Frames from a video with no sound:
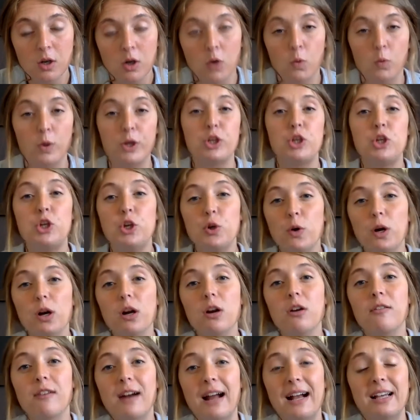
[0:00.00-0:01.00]
When you
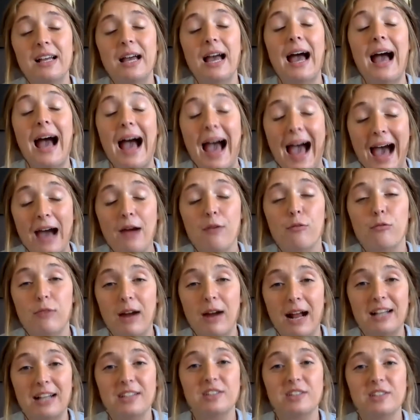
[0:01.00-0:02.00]
are at
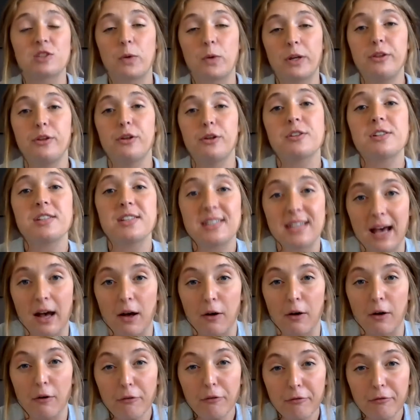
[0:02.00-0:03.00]
rest with
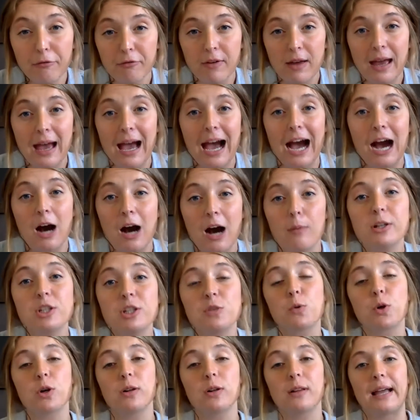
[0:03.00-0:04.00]
yourself, how much
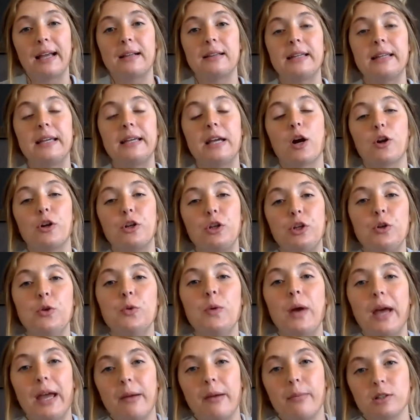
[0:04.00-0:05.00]
more likely are you
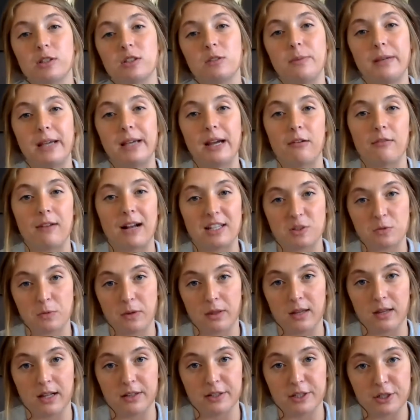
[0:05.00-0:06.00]
able to be at rest with
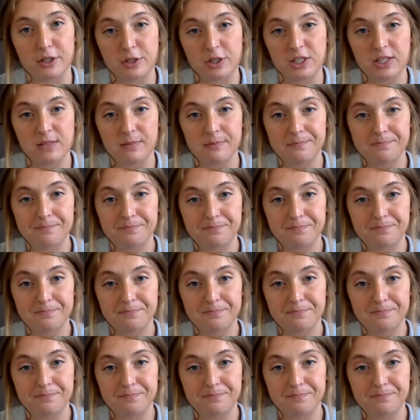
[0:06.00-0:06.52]
others?